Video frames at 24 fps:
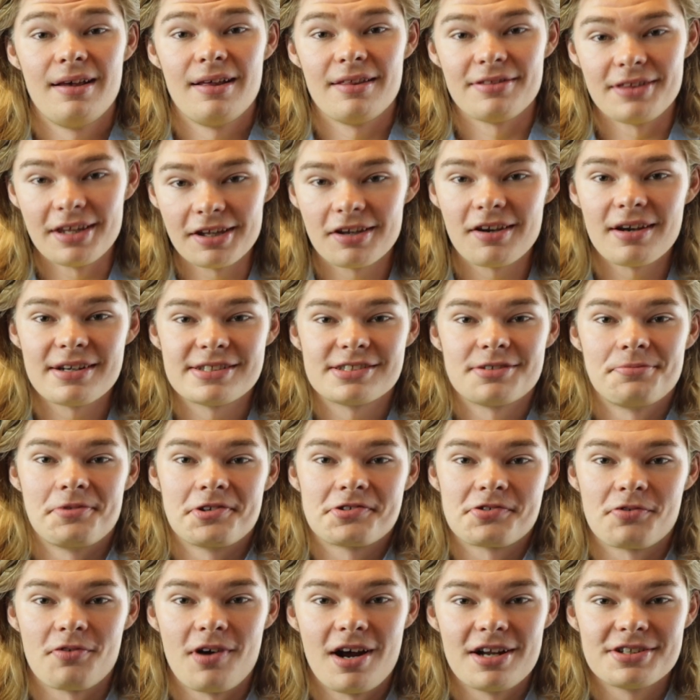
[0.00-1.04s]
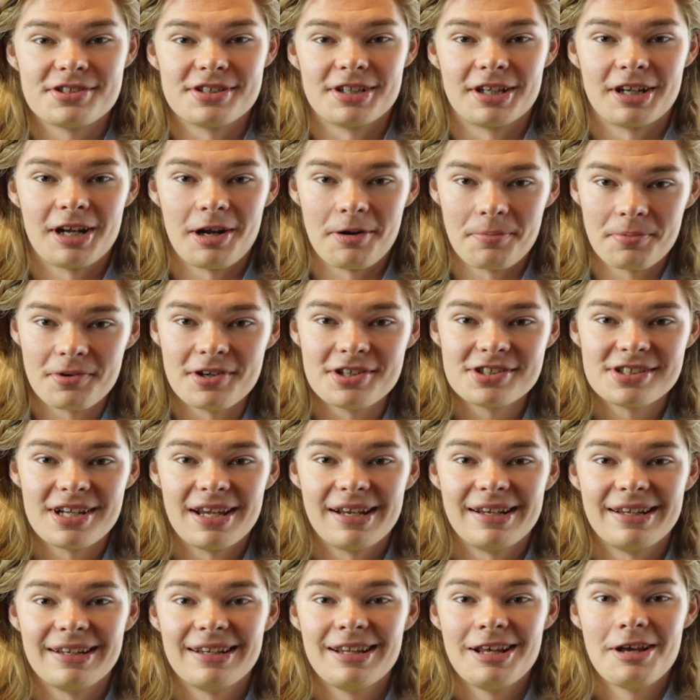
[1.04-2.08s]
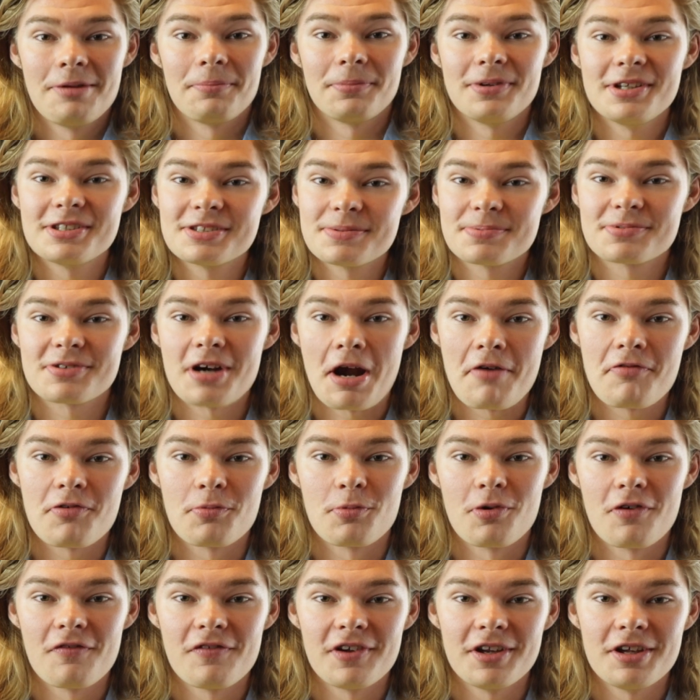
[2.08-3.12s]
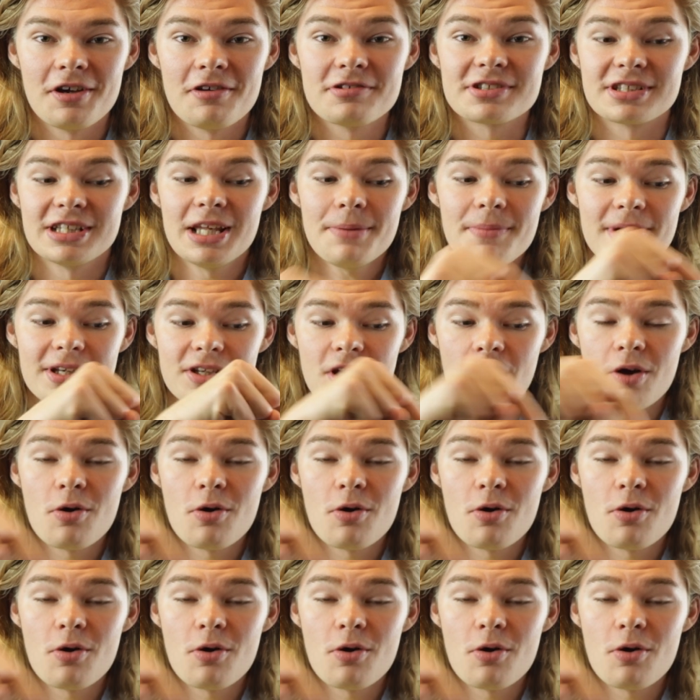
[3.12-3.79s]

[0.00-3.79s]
Thank you guys so much for watching. I appreciate it. Please subscribe for more videos and let me